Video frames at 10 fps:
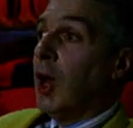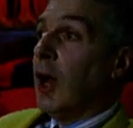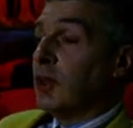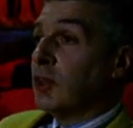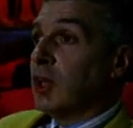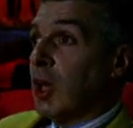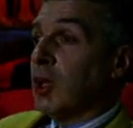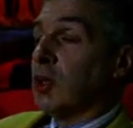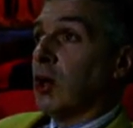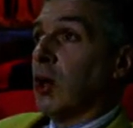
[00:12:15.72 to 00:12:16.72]
And
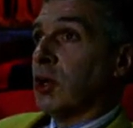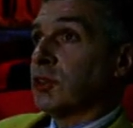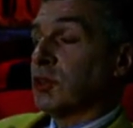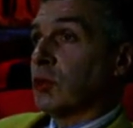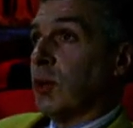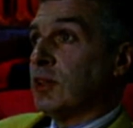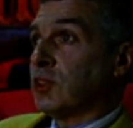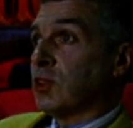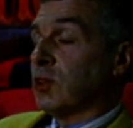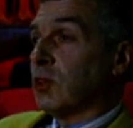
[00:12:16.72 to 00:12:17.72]
again, asks a
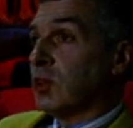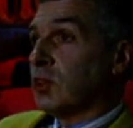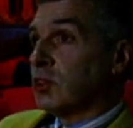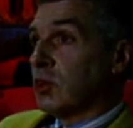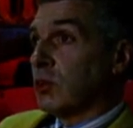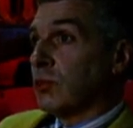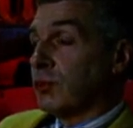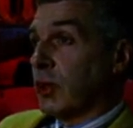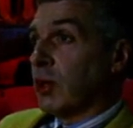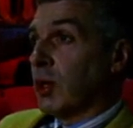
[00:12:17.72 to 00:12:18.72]
question that is still
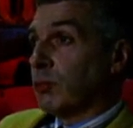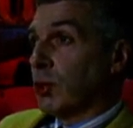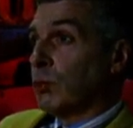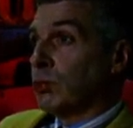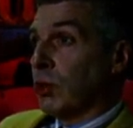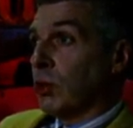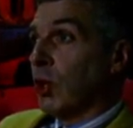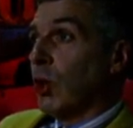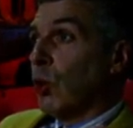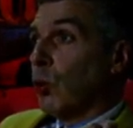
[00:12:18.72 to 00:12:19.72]
very appropriate.
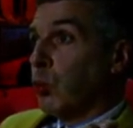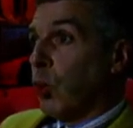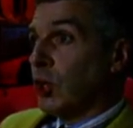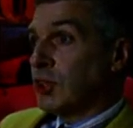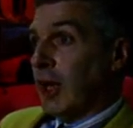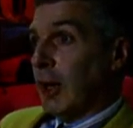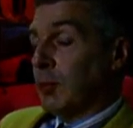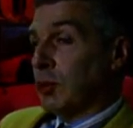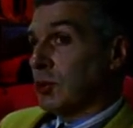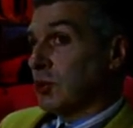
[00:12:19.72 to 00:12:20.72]
What
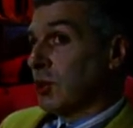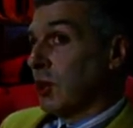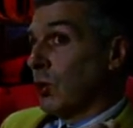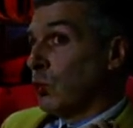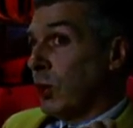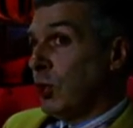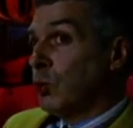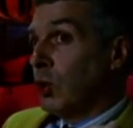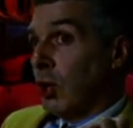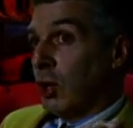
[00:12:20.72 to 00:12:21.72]
happens when you
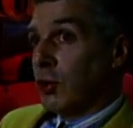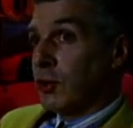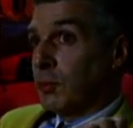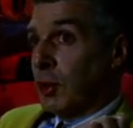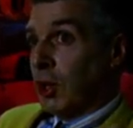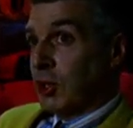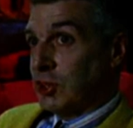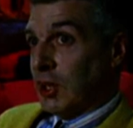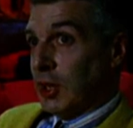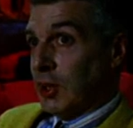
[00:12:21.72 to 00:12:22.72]
can't
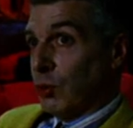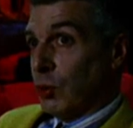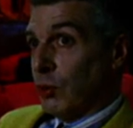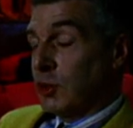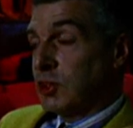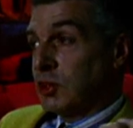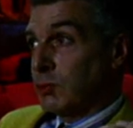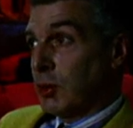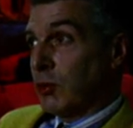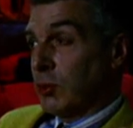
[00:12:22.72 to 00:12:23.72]
party anymore? This is the
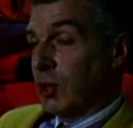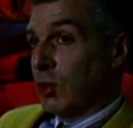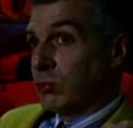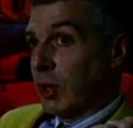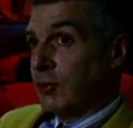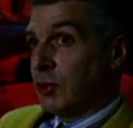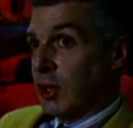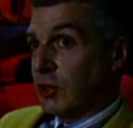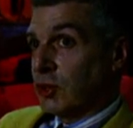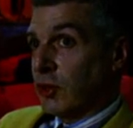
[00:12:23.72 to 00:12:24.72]
problem with the whole rave
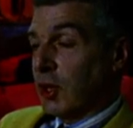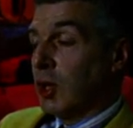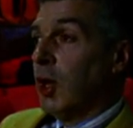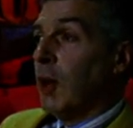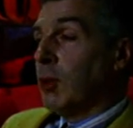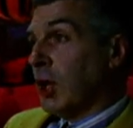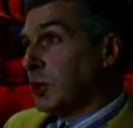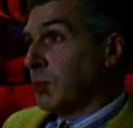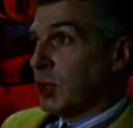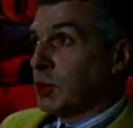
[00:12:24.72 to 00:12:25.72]
culture thing.
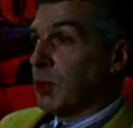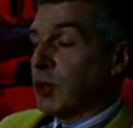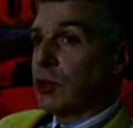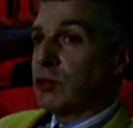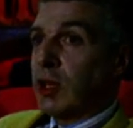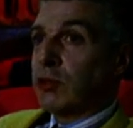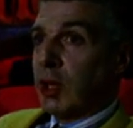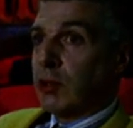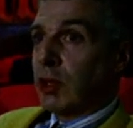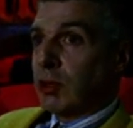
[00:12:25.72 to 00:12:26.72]
Party, party, party, great,
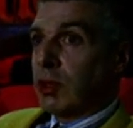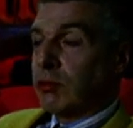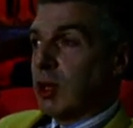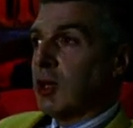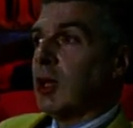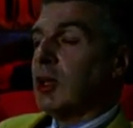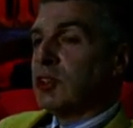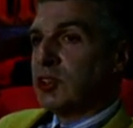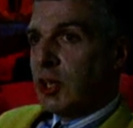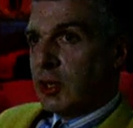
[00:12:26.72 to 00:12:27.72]
great, great, great, great.
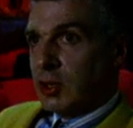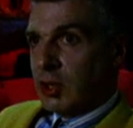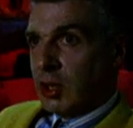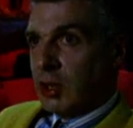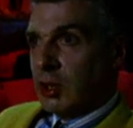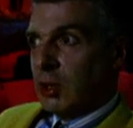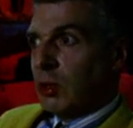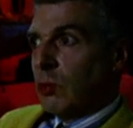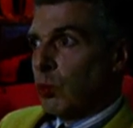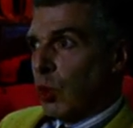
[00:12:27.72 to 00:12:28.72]
Suddenly,
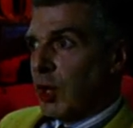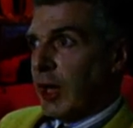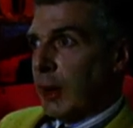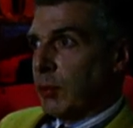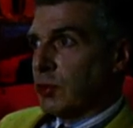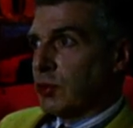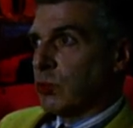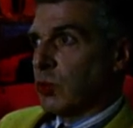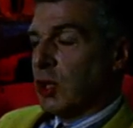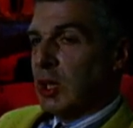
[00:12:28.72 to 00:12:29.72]
what happens
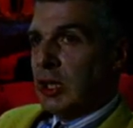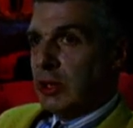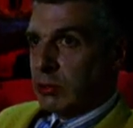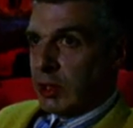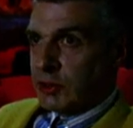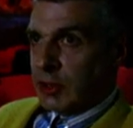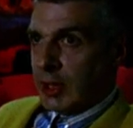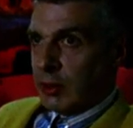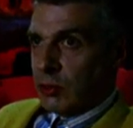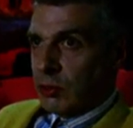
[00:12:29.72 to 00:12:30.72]
when the E runs
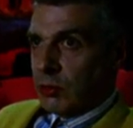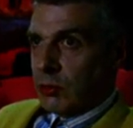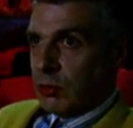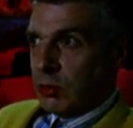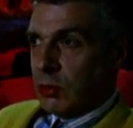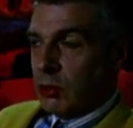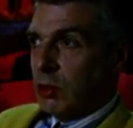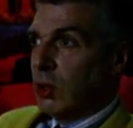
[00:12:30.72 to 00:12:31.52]
out?